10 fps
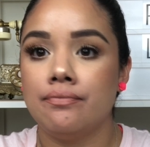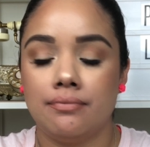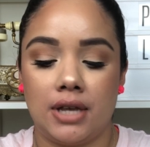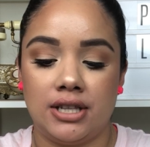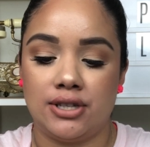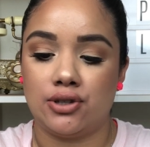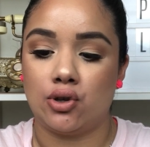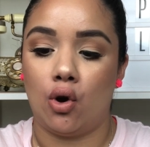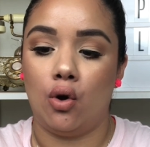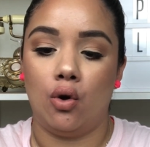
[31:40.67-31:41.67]
It's
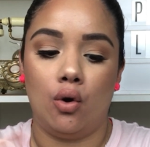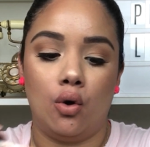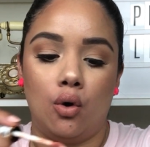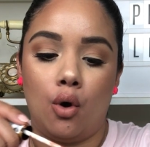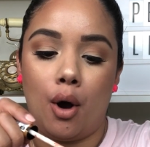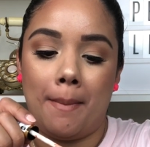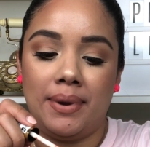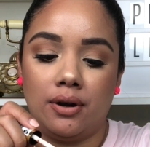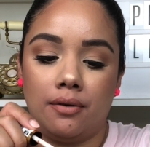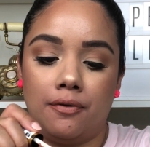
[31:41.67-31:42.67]
so
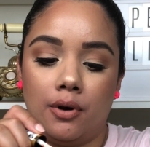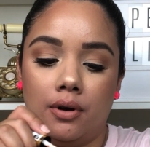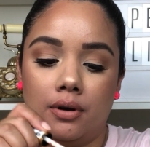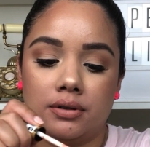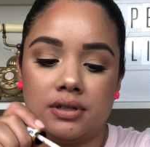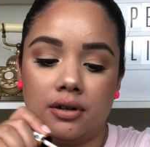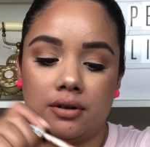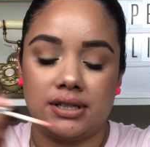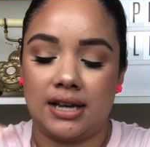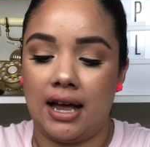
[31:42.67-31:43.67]
beautiful. So
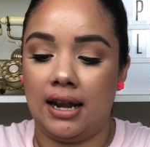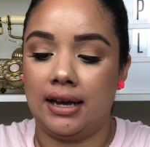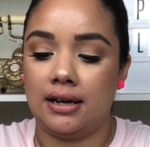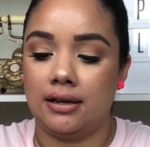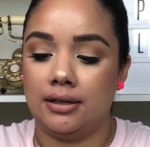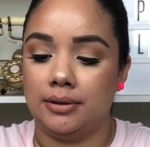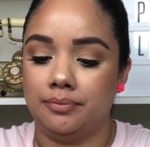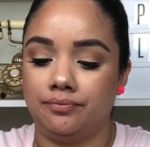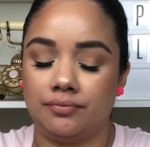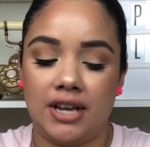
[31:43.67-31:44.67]
it's got like
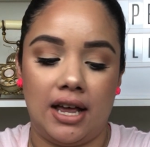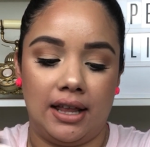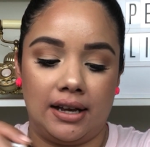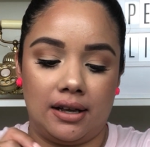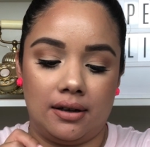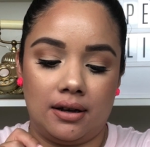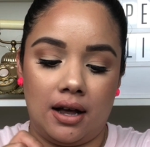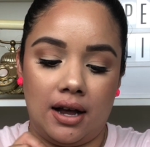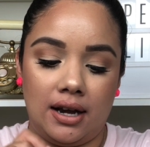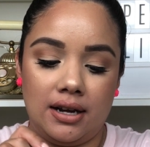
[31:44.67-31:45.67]
yeah, like
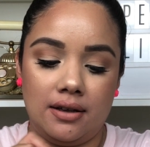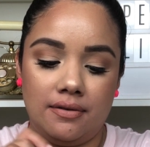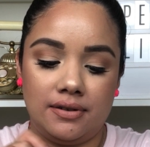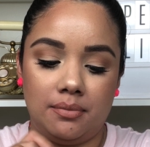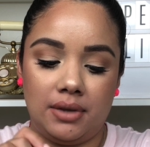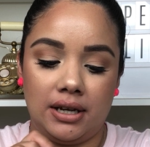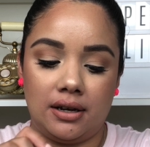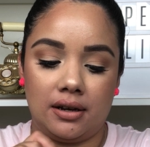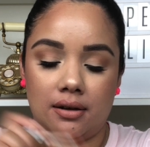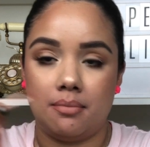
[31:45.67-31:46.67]
kind of some
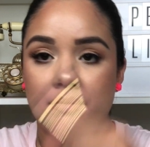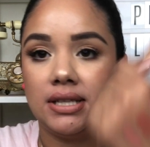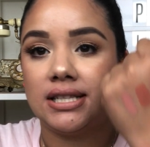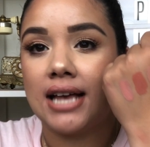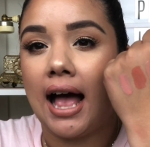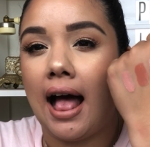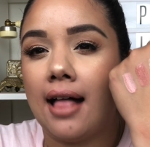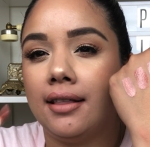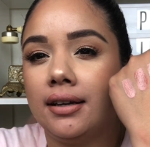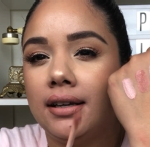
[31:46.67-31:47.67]
like
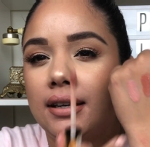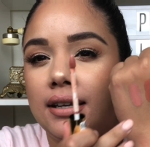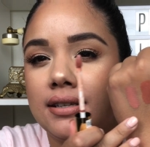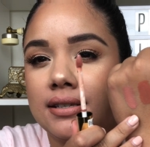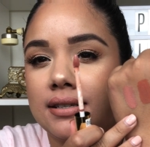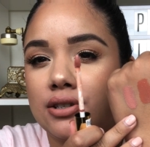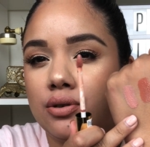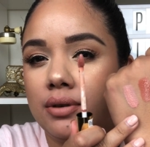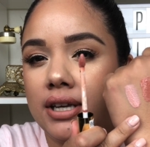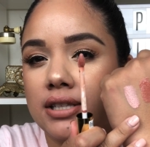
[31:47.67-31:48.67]
metallic-ness
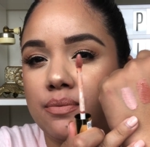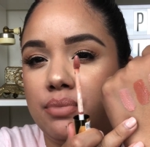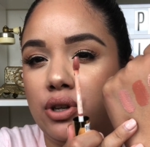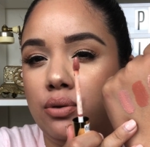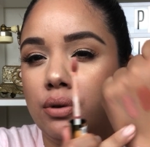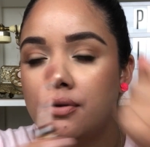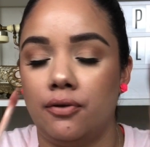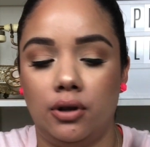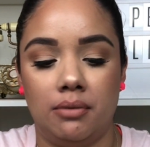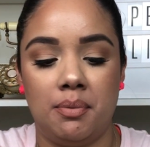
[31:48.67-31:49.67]
to it. It's
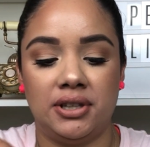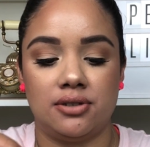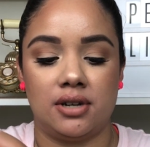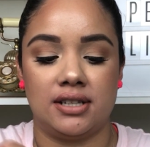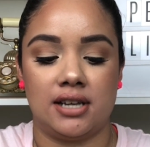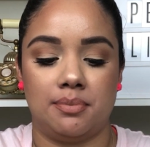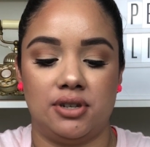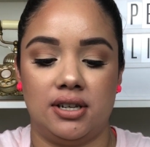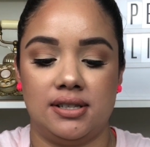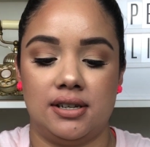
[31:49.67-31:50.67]
beautiful. Let me put this one on top
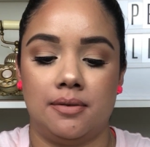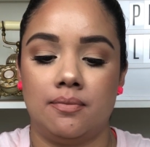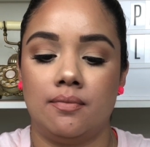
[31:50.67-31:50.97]
so you can see.